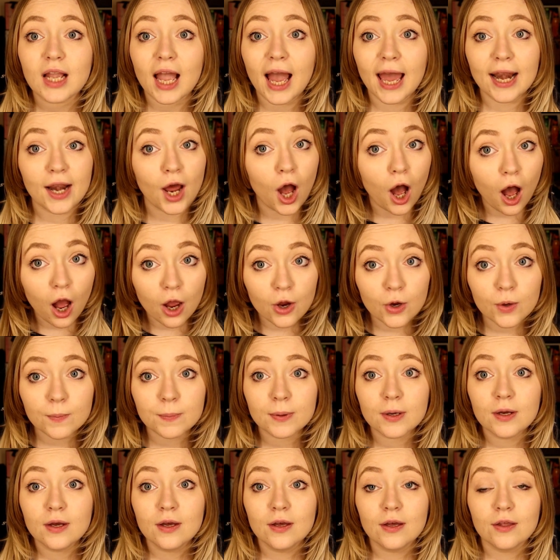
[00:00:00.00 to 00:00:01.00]
and
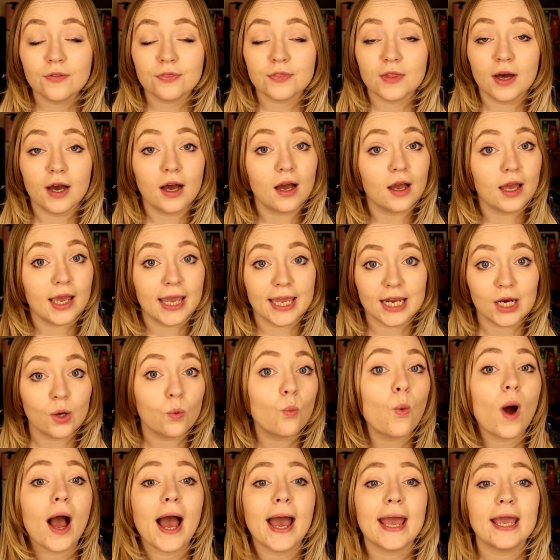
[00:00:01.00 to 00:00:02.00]
hope that in a
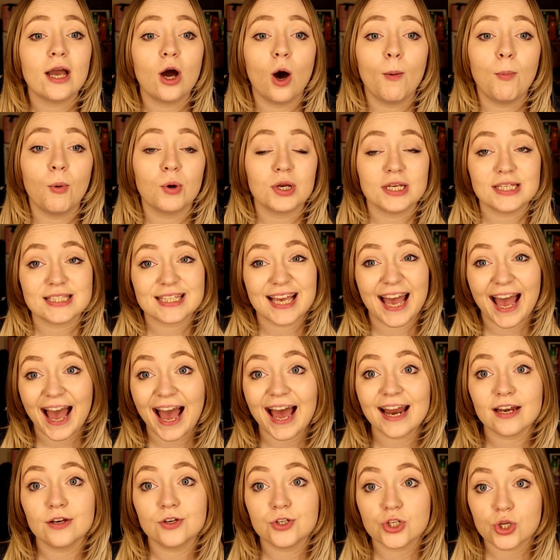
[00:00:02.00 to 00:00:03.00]
way our bodies
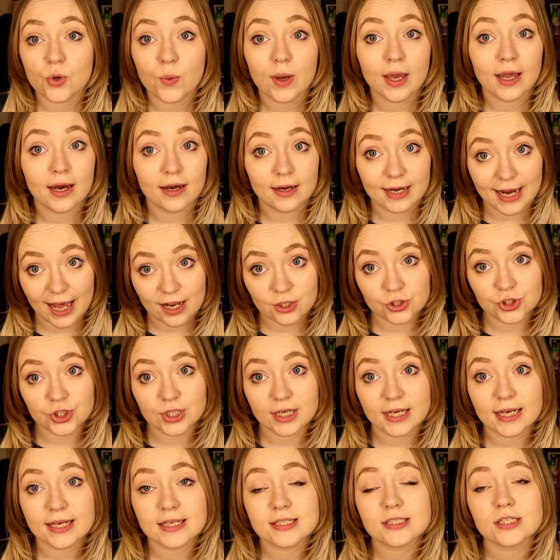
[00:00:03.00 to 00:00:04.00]
can do it
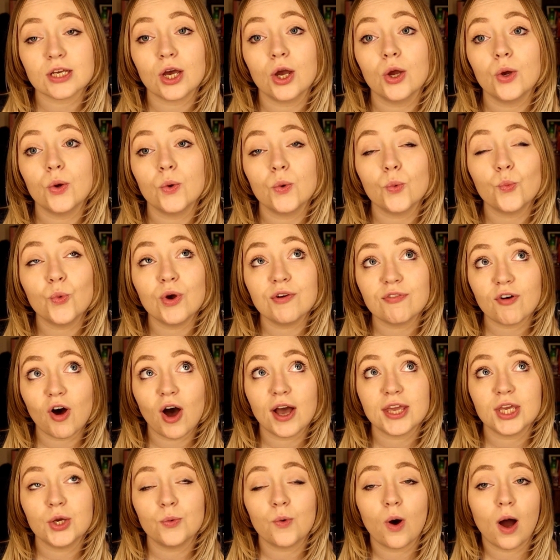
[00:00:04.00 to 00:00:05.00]
naturally. So with
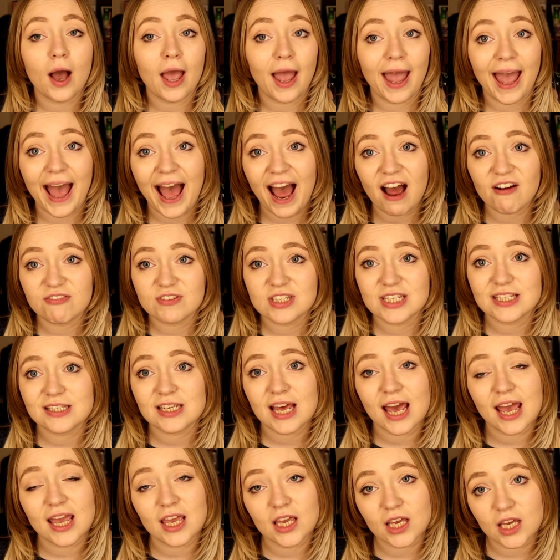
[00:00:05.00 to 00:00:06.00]
IUI, I have to
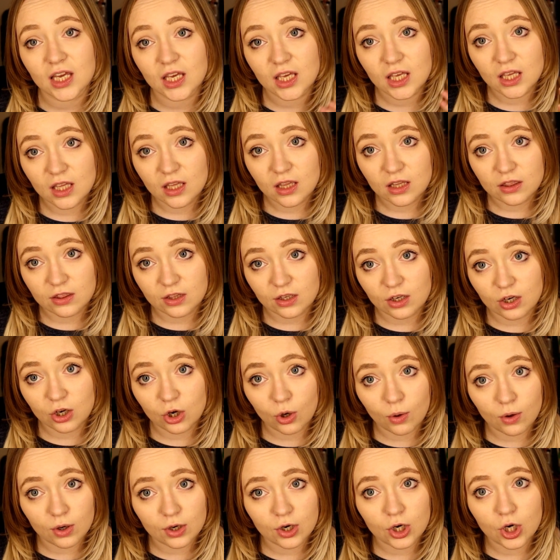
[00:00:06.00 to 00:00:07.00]
take the
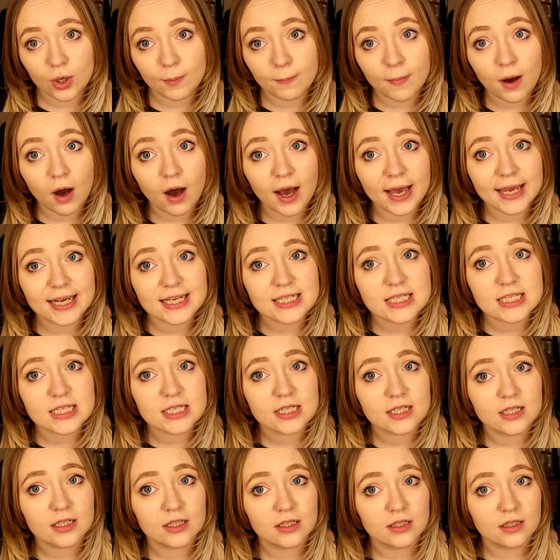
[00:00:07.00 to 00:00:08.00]
clomide
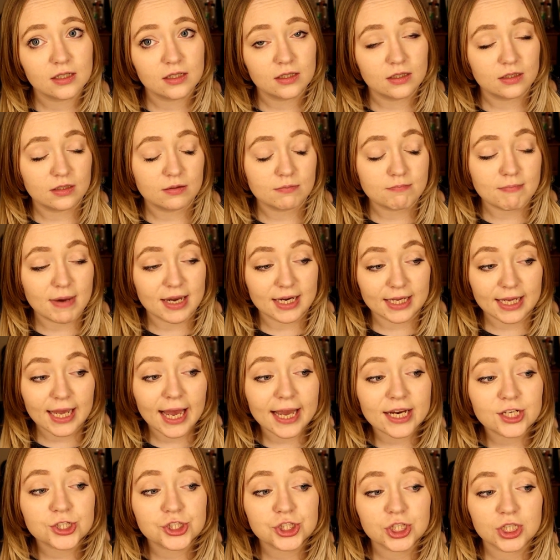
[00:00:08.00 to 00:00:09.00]

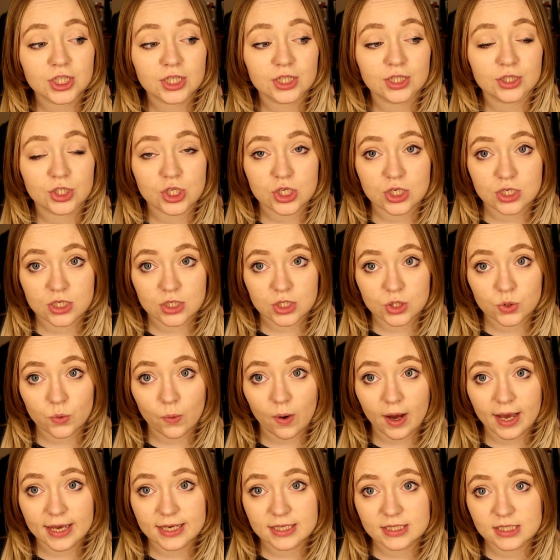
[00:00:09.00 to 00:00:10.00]
medication
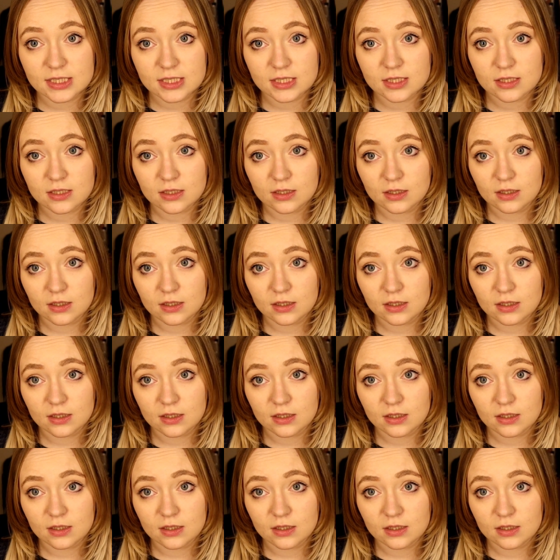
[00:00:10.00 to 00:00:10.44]
twice